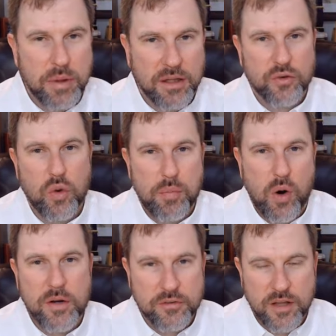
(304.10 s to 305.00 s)
political
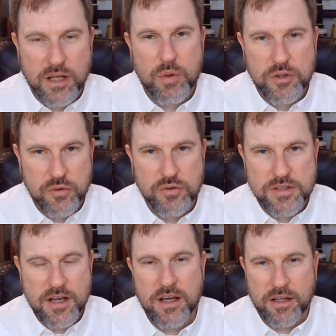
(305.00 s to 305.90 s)
parties like we do
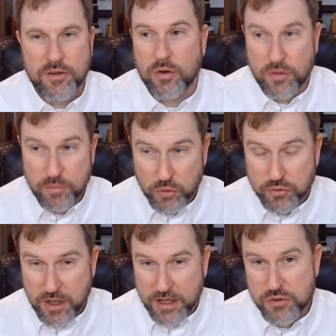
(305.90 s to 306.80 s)
today. They're the
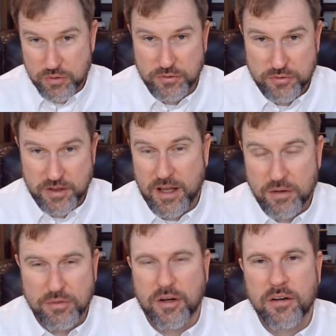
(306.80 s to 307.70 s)
most dangerous thing
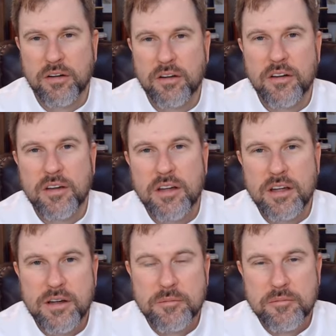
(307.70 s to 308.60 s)
out there
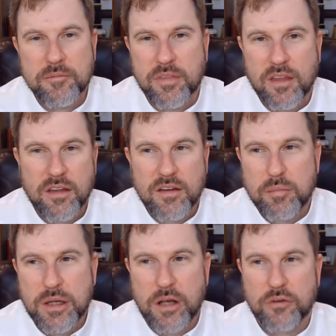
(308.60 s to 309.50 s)

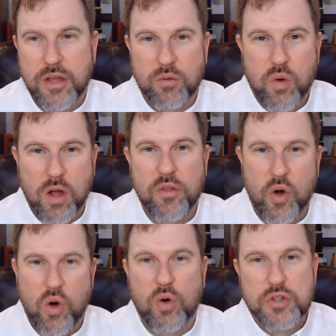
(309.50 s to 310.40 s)
because they run the
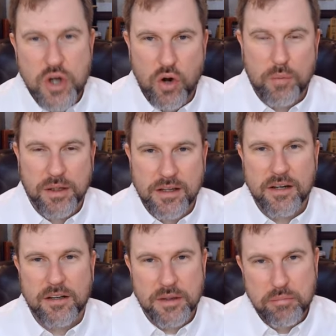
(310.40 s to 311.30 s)
whole show
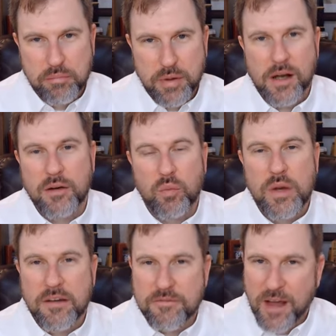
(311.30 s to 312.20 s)
politically. But
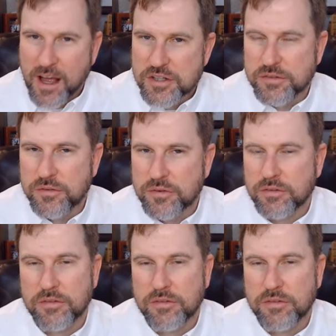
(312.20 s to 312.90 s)
we had factions,